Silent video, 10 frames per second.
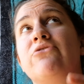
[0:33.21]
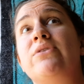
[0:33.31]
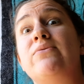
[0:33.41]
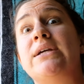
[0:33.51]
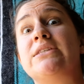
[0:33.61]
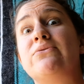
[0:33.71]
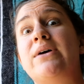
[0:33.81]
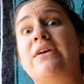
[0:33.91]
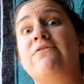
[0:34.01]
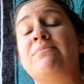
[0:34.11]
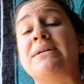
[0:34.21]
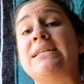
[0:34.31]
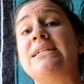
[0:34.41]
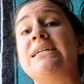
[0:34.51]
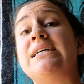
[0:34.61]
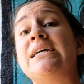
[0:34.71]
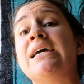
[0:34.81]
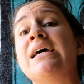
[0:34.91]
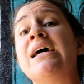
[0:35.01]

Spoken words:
3 weeks away from Italy.